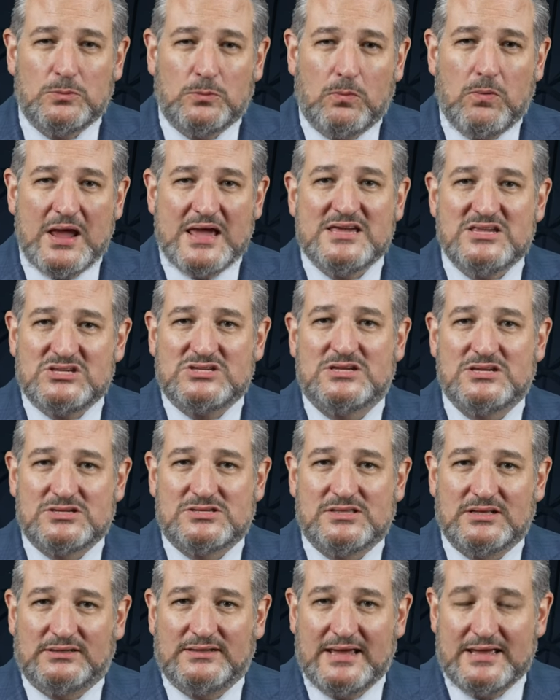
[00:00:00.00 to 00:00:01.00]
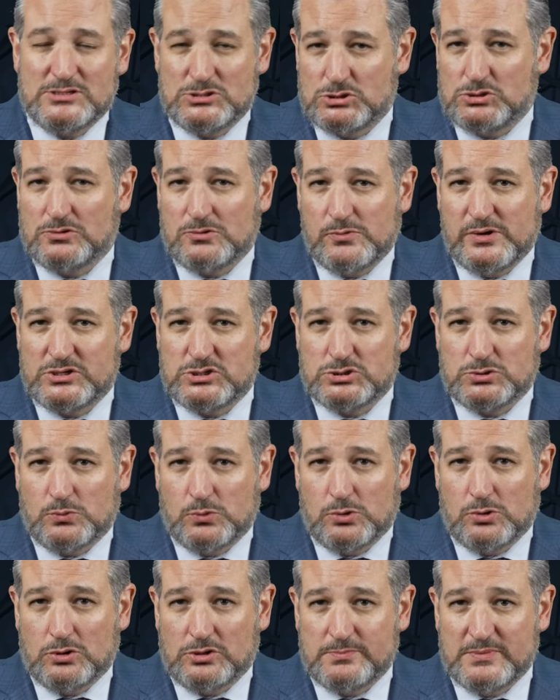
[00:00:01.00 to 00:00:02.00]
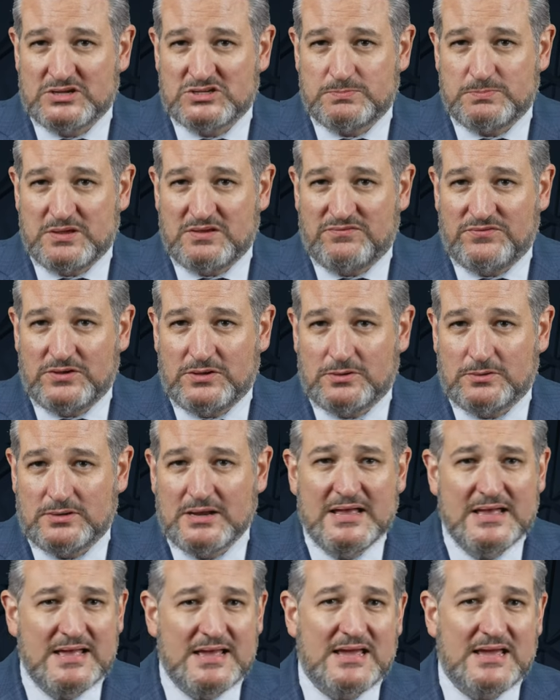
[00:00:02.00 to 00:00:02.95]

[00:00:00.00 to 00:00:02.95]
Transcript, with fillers: race is the lens through which the world must be viewed.